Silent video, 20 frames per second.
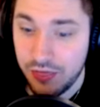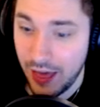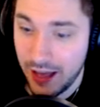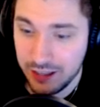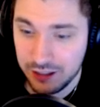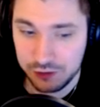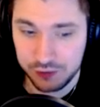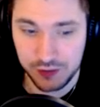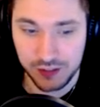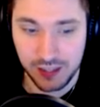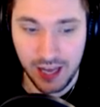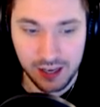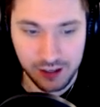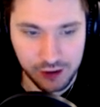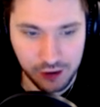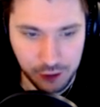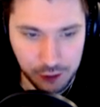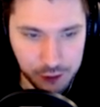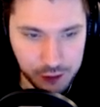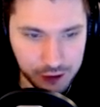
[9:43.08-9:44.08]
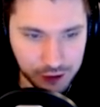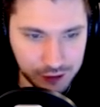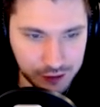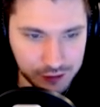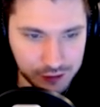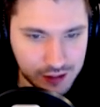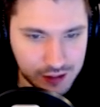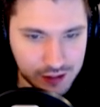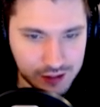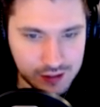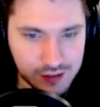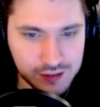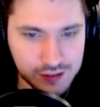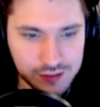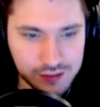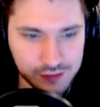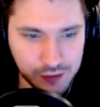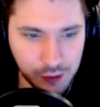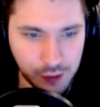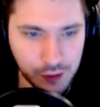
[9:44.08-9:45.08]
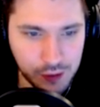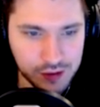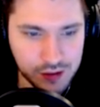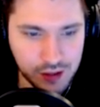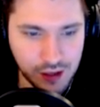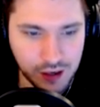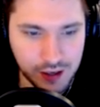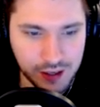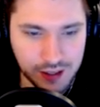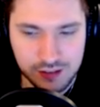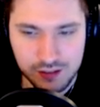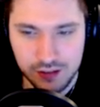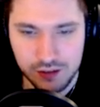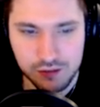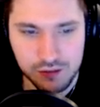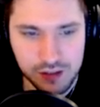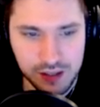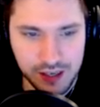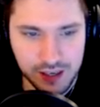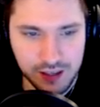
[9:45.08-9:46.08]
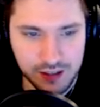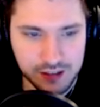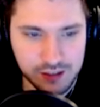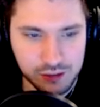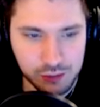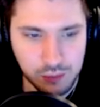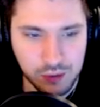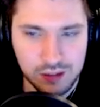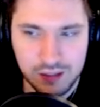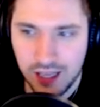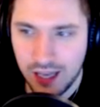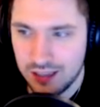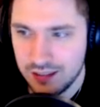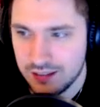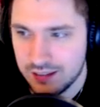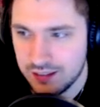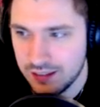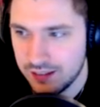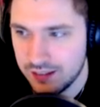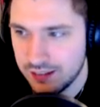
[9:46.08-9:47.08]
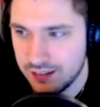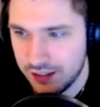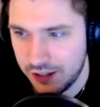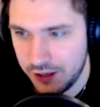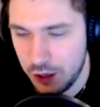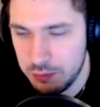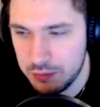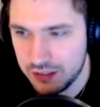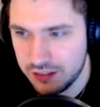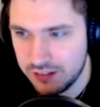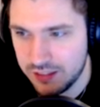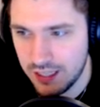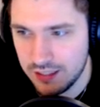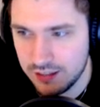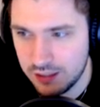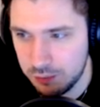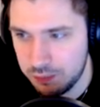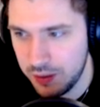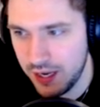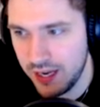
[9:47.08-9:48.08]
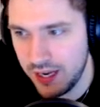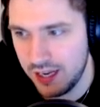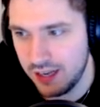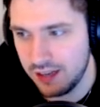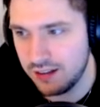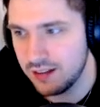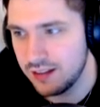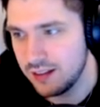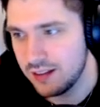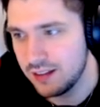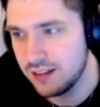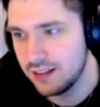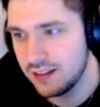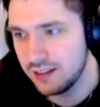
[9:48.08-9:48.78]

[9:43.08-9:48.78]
Thanks for that, Google. Fortnite videos. What the hell is this? It's a human centipede.